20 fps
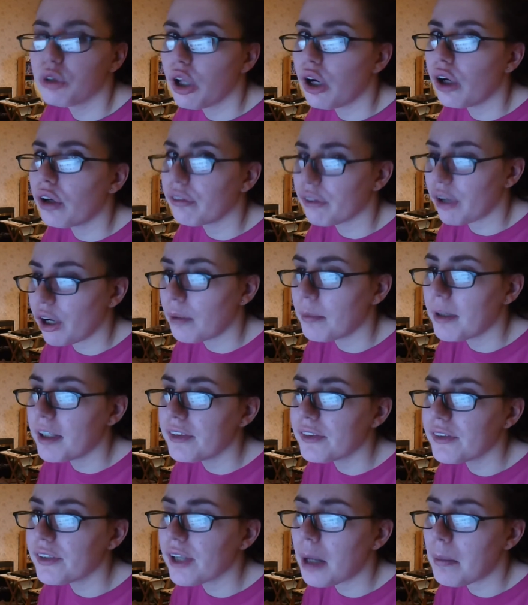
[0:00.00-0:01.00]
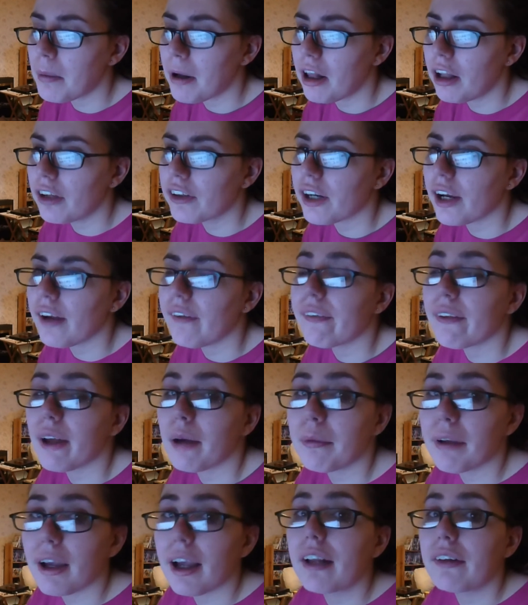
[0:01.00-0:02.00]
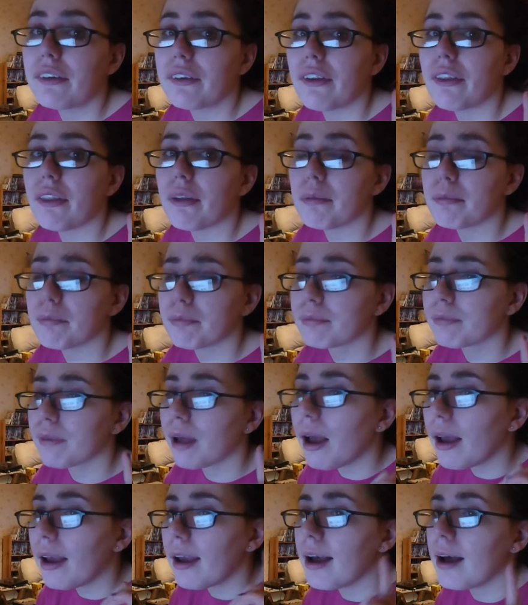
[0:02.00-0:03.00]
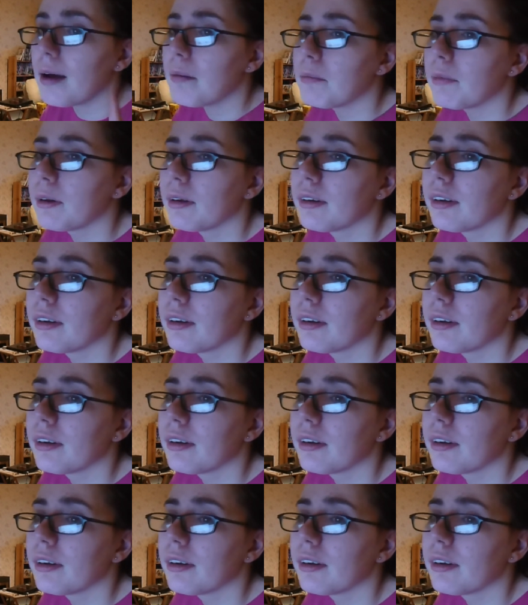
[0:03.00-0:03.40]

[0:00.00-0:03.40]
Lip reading: lot of comments. I apologize. I'm getting to them. I am.